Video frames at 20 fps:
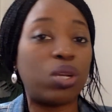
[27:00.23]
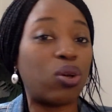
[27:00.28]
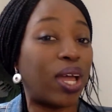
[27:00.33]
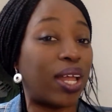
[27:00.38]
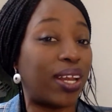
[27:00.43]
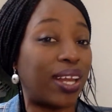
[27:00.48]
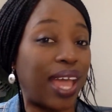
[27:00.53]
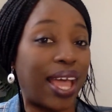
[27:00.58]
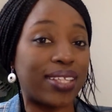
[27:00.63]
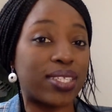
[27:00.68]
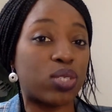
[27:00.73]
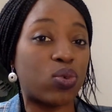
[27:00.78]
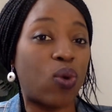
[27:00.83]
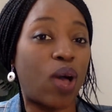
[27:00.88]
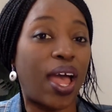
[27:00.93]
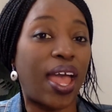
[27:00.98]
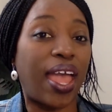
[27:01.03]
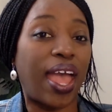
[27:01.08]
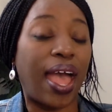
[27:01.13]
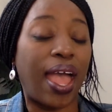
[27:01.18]
and that's
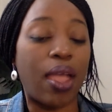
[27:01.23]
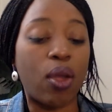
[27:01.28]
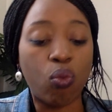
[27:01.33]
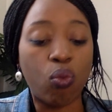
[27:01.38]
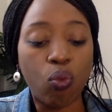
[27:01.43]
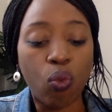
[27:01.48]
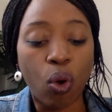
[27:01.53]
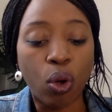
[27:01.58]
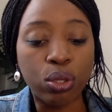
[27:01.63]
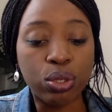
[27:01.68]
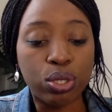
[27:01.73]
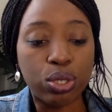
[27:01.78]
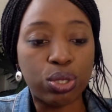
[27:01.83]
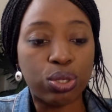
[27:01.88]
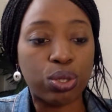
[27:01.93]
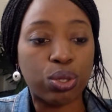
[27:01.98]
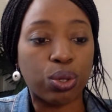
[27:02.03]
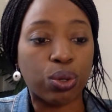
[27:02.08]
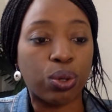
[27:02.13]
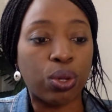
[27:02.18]
why want
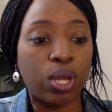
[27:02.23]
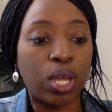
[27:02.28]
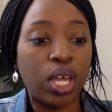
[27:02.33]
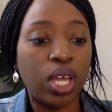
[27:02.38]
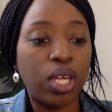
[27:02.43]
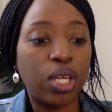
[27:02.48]
to,